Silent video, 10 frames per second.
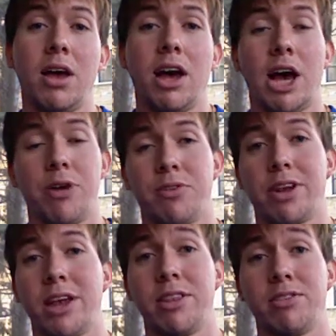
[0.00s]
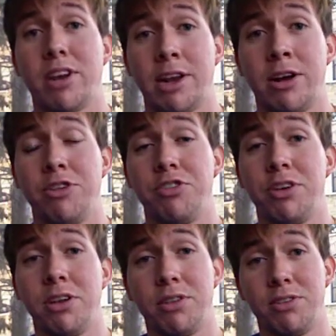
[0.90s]
However, again, this technology
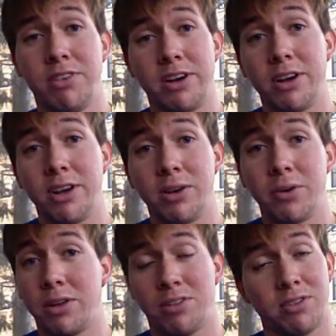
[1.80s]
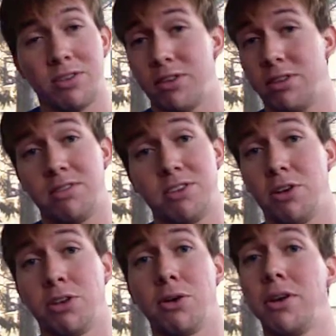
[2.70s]
is very new. It's
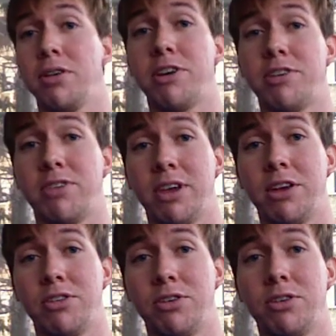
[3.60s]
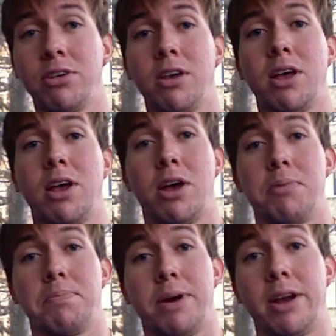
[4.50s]
still totally investigational,
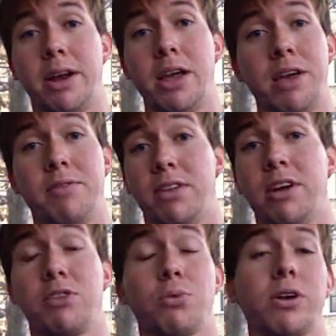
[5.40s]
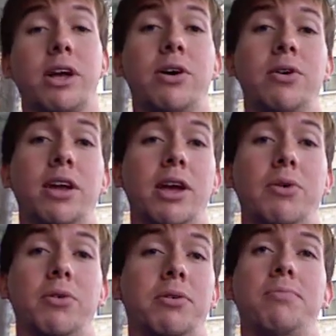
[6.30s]
but if it does work out, it
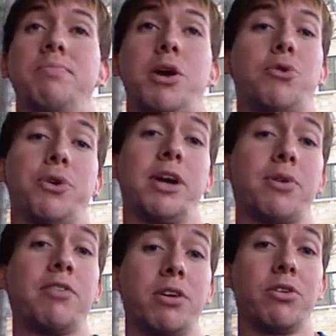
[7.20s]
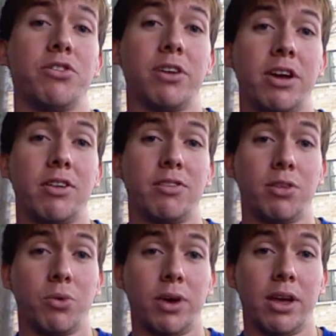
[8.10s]
would really revolutionize
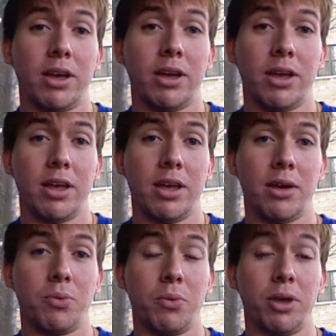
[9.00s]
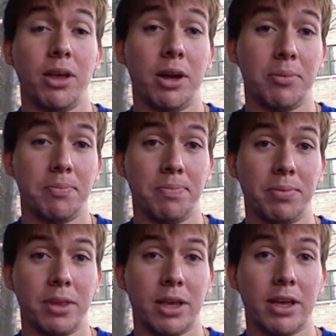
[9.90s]
the way we
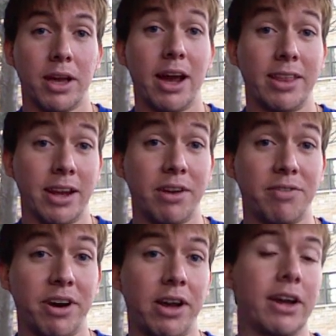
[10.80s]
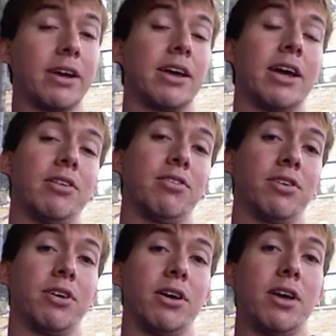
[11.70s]
identify lung
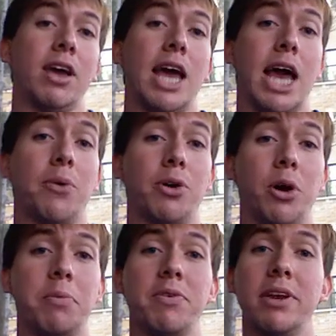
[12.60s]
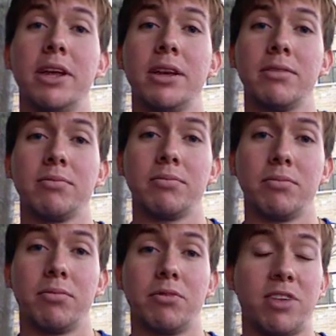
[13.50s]
cancer, and would hopefully
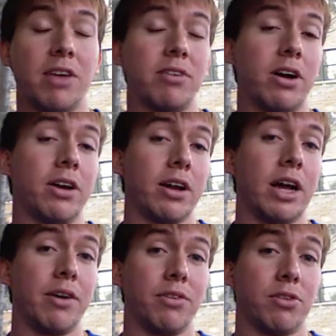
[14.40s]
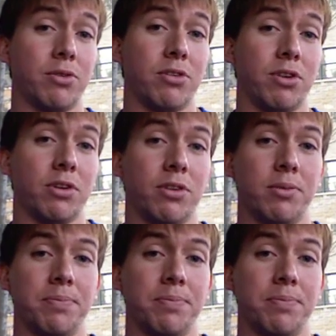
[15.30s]
save a lot of lives as a result.